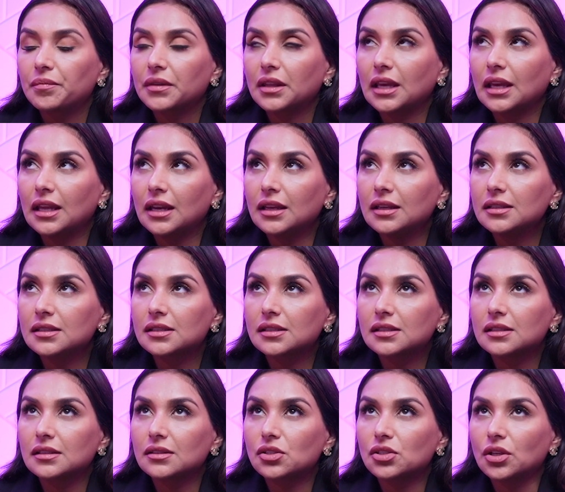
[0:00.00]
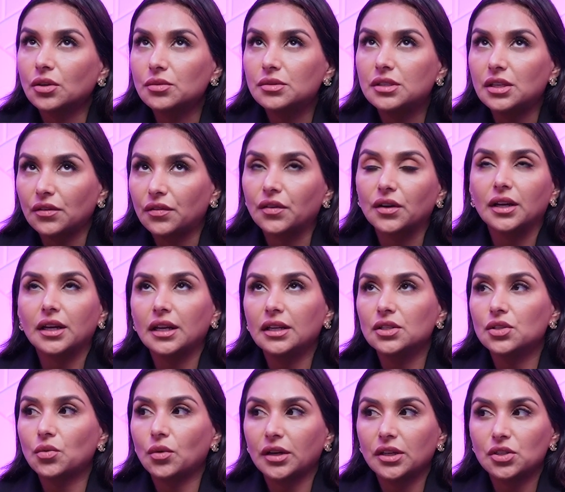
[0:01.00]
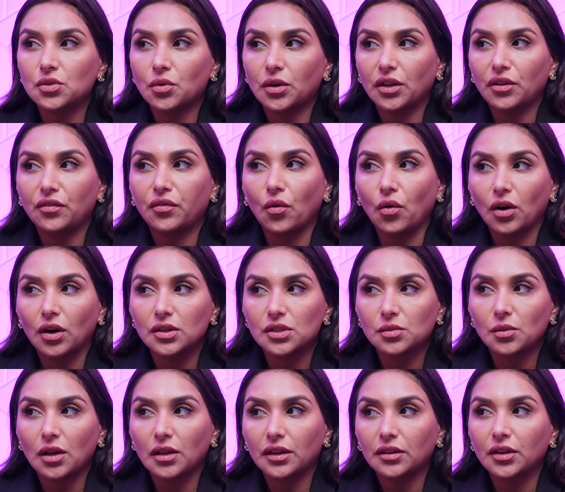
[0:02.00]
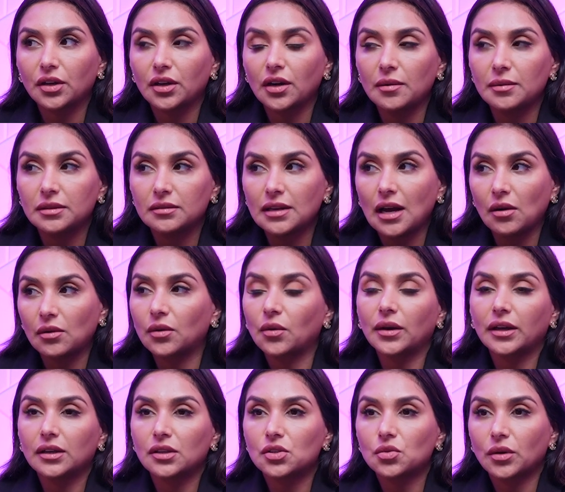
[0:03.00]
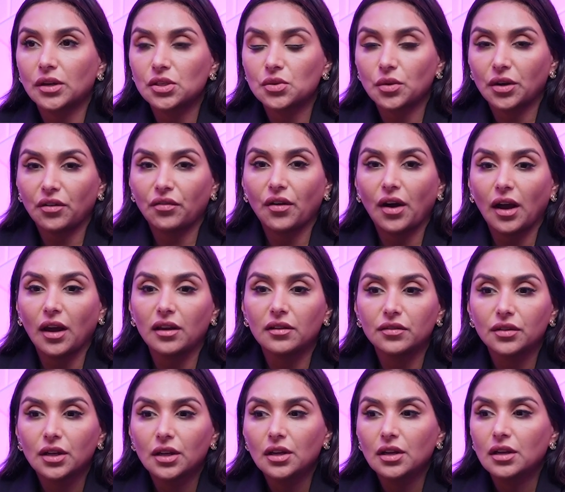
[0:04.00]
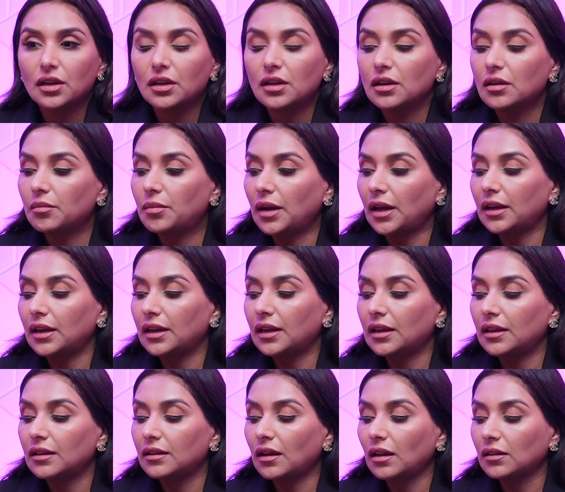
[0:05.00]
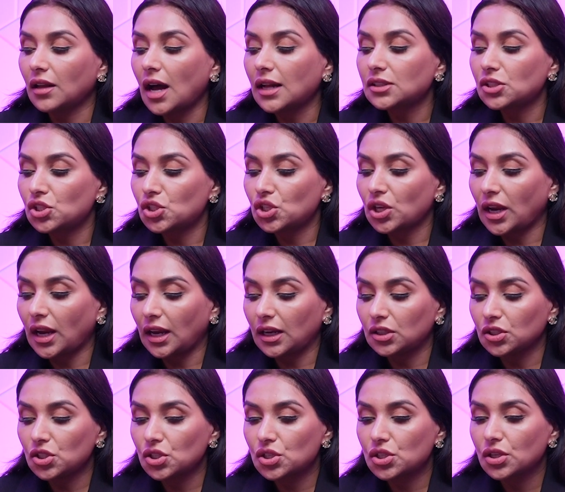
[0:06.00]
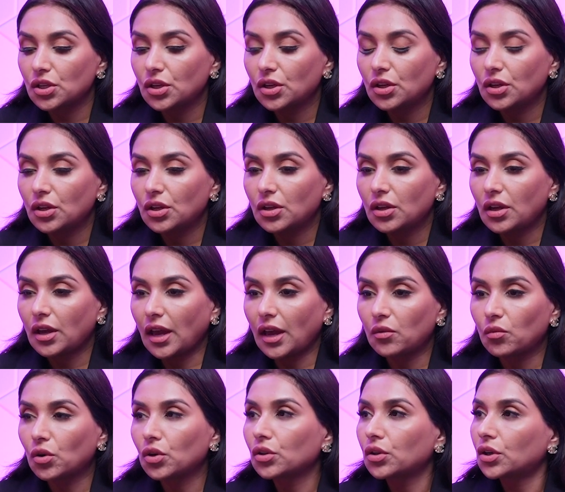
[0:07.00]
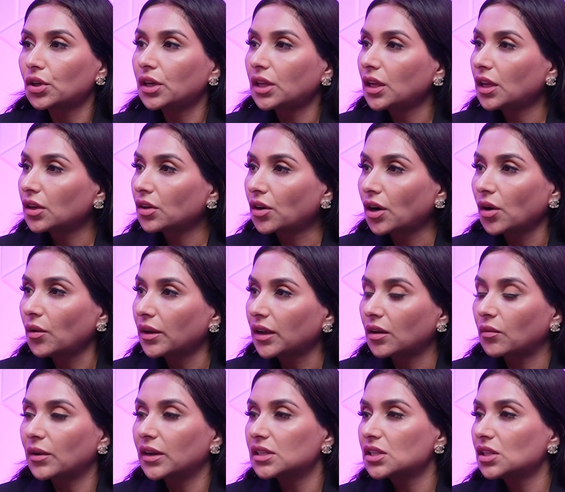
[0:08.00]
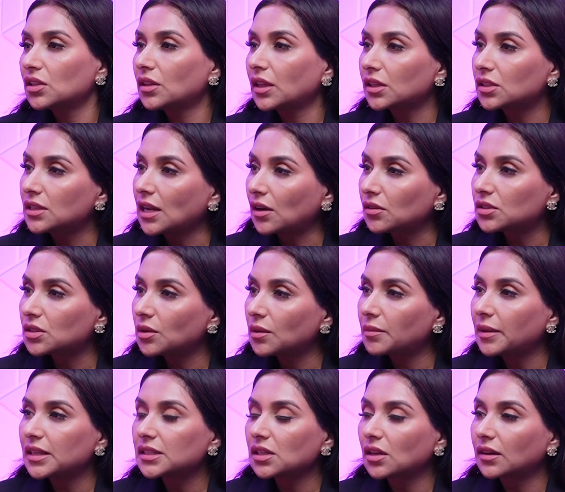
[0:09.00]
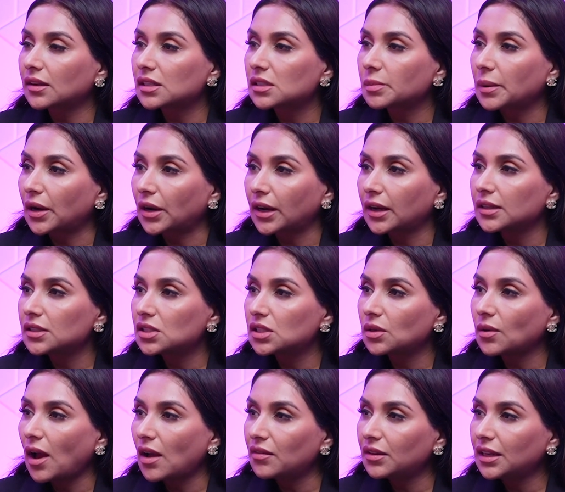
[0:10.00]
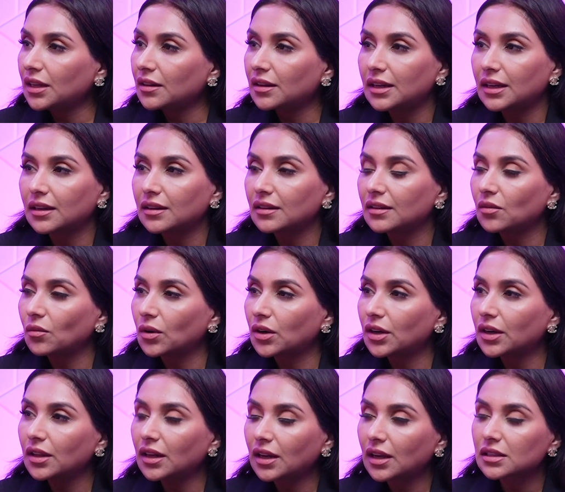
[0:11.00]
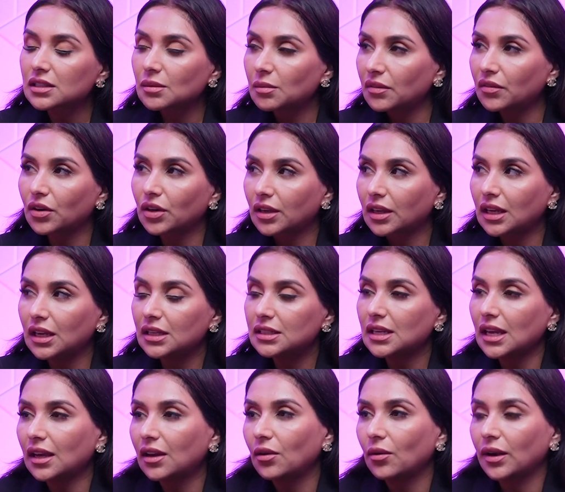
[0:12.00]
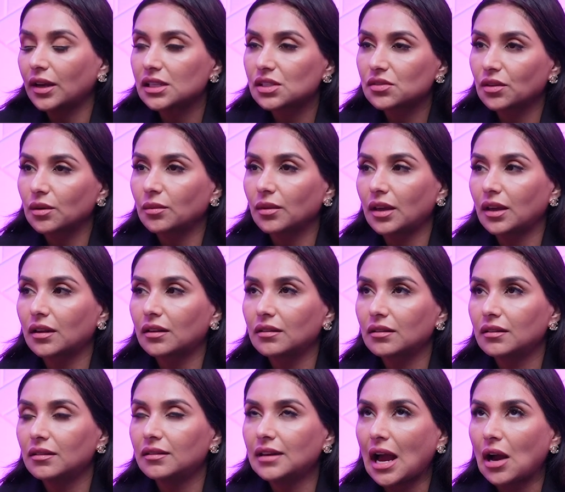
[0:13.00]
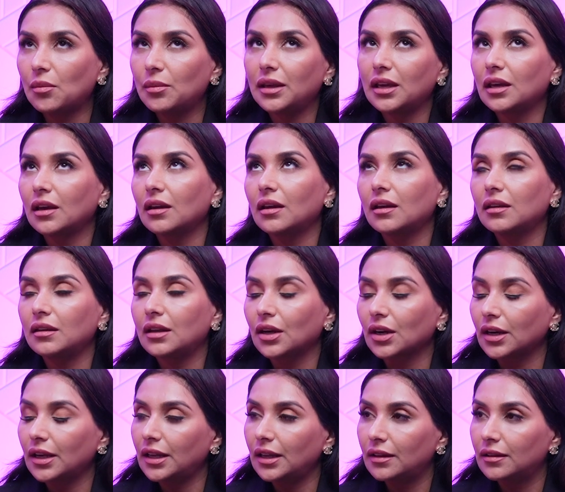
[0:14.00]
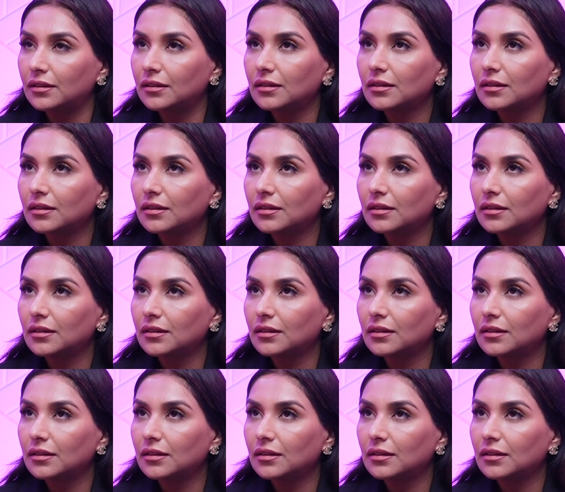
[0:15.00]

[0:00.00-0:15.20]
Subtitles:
it is so different in 2024 as well. Like now we're going into 2025. Yeah. But a lot's changed. And we're learning and growing, and we get to like now do it based on experience. Do you have any what are like some of your key takeaways from like now being a year in?